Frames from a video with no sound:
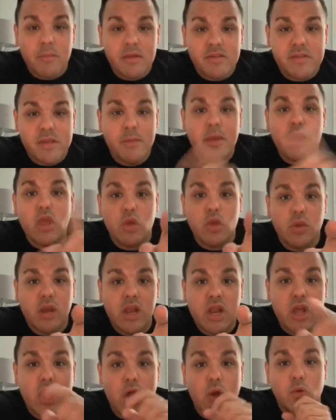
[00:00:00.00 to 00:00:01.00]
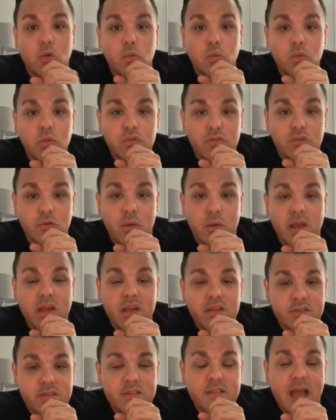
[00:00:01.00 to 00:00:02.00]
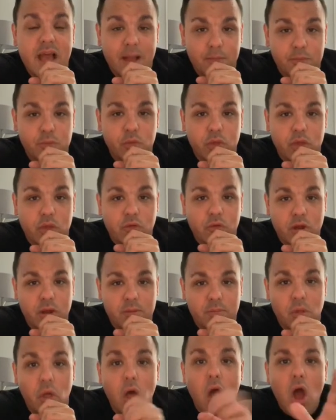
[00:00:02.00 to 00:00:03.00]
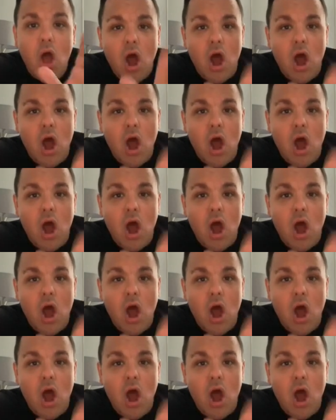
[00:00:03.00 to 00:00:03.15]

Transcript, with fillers: exhibit, you need to go to it because it's absolutely incredible.